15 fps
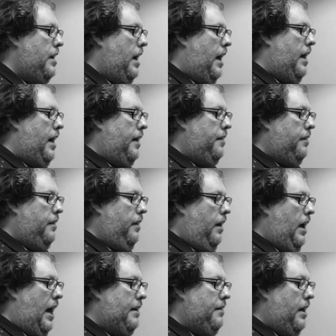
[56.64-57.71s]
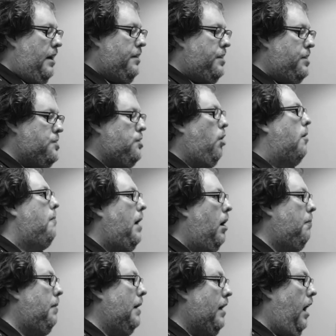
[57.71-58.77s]
and to start
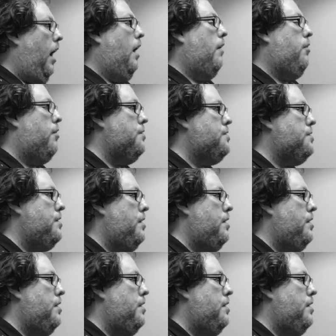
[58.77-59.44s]
helping others.